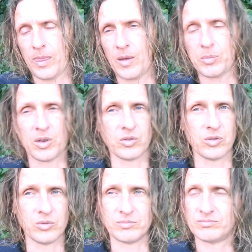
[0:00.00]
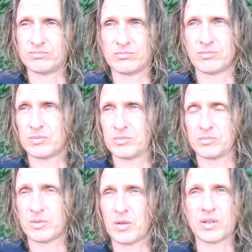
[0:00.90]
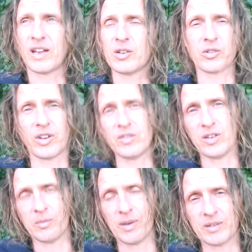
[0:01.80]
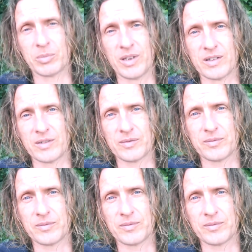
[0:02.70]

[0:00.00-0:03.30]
upon whom their entire safety might depend.